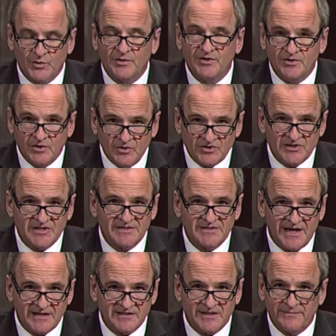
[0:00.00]
which
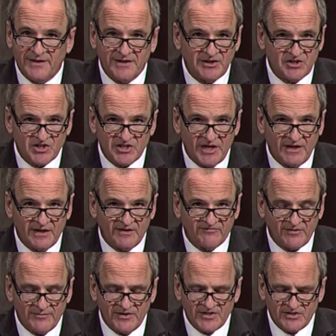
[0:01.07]
reduces estimated
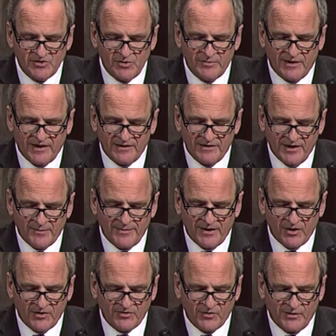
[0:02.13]
shaking from these nearby
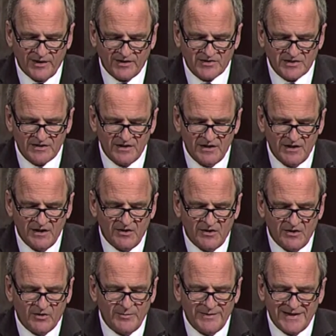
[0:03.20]
earthquakes,
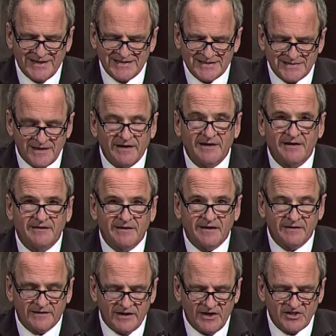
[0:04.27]
would be a
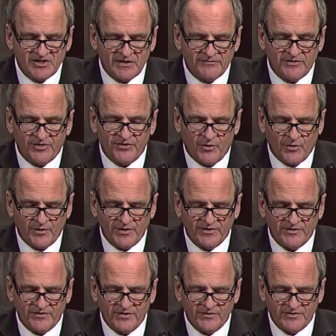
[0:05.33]
stunning delegation of
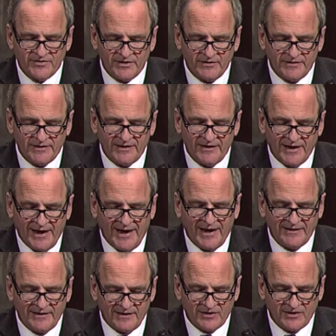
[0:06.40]
authority to the utility
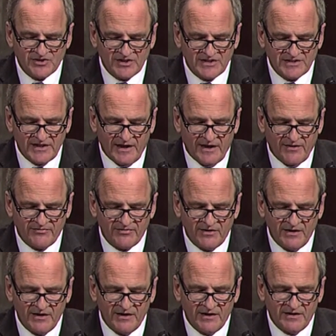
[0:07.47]
and N R C
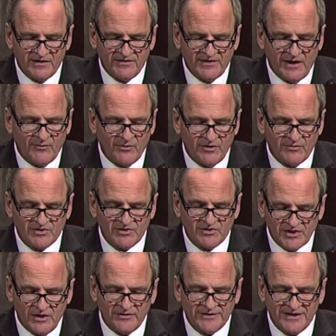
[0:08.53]
staff that would
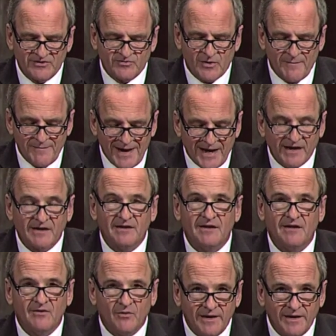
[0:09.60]
result in
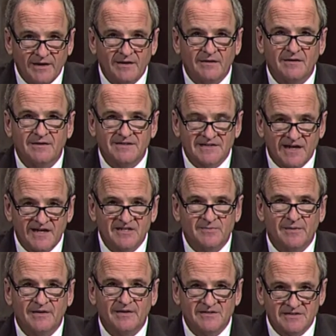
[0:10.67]
dramatically weakened
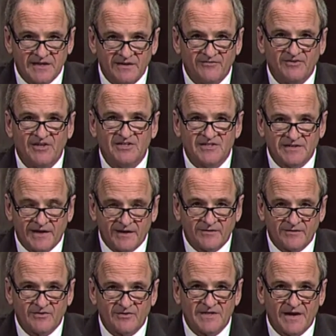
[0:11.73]
seismic safety
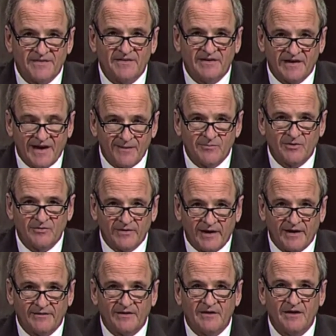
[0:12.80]
standards at the
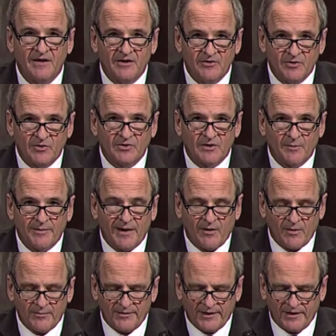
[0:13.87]
Diablo Canyon nuclear
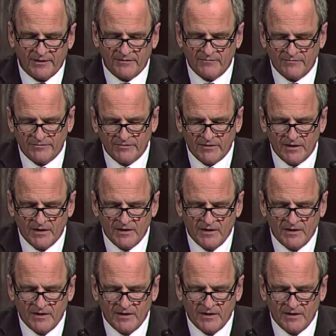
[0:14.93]
power plant.